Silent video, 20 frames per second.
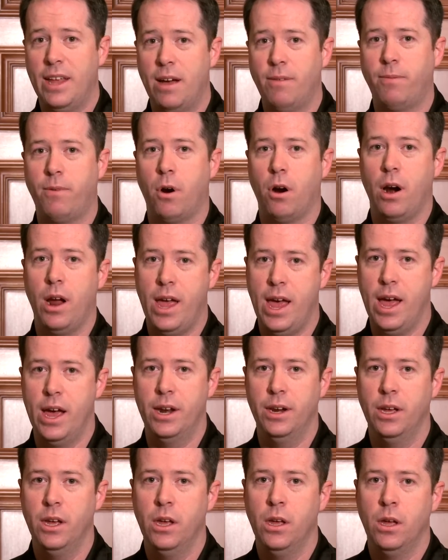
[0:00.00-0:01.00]
that far ahead.
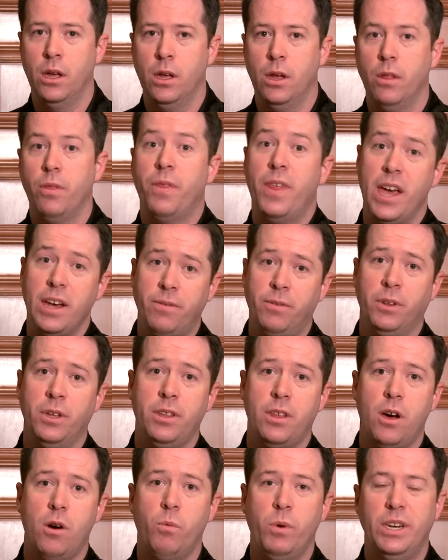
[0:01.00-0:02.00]
Thankfully,
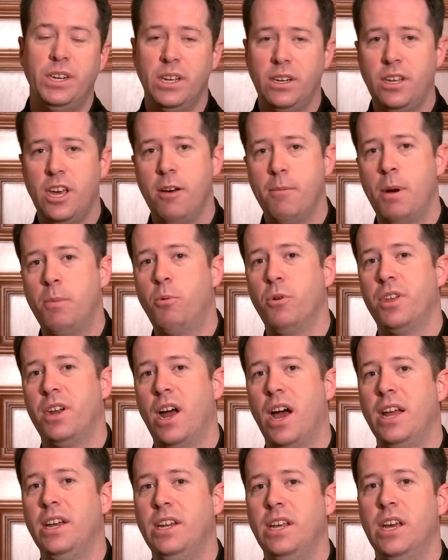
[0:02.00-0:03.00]
though, we did come up with an
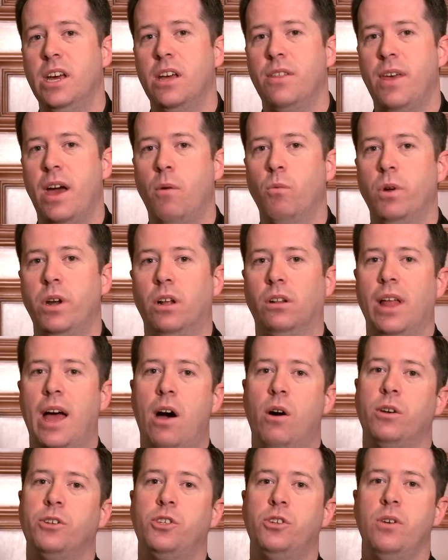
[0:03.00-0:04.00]
idea that would
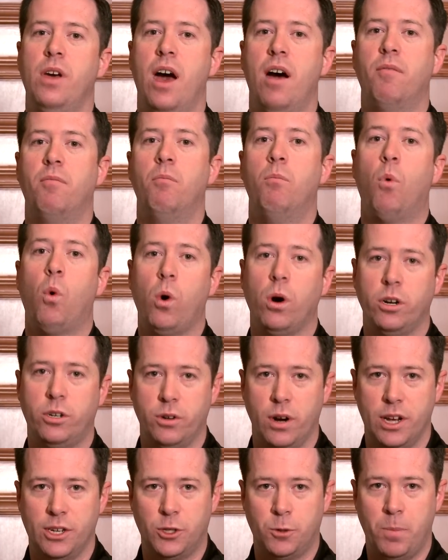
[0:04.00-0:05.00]
allow us to have more
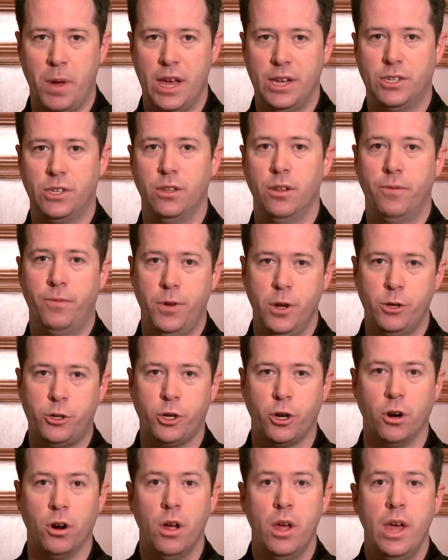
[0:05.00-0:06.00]
address space in the
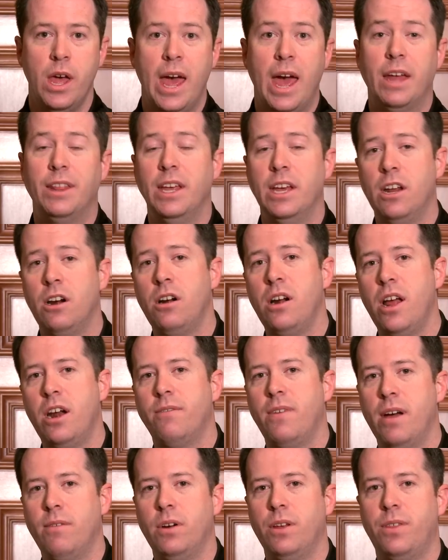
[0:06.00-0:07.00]
future. And the Internet
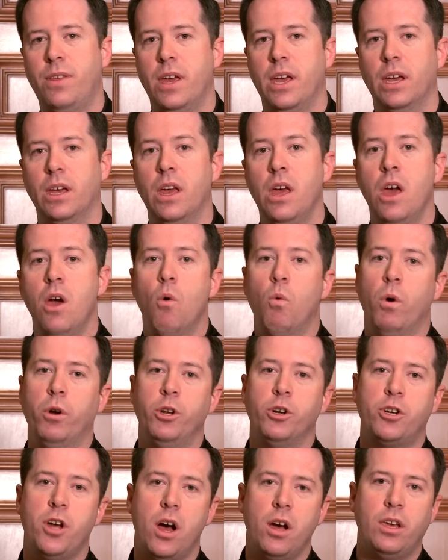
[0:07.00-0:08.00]
of Everything, when
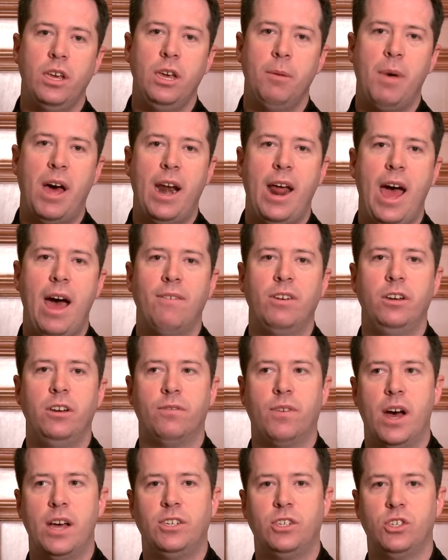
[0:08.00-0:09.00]
you're talking about having
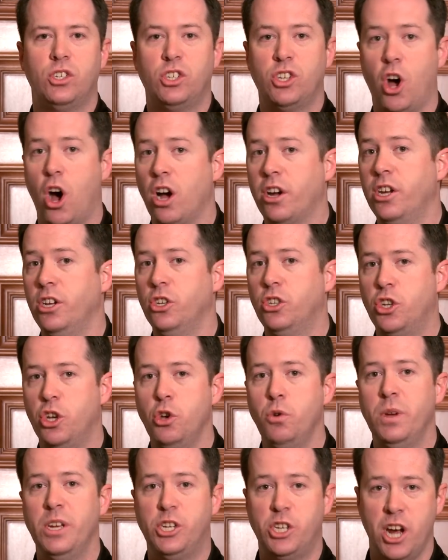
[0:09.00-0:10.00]
devices talking
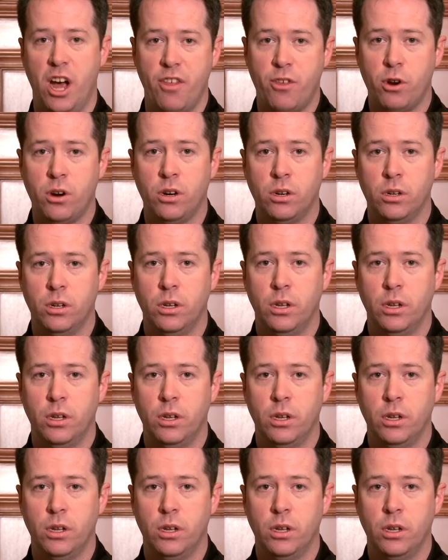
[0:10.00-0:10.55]
to each other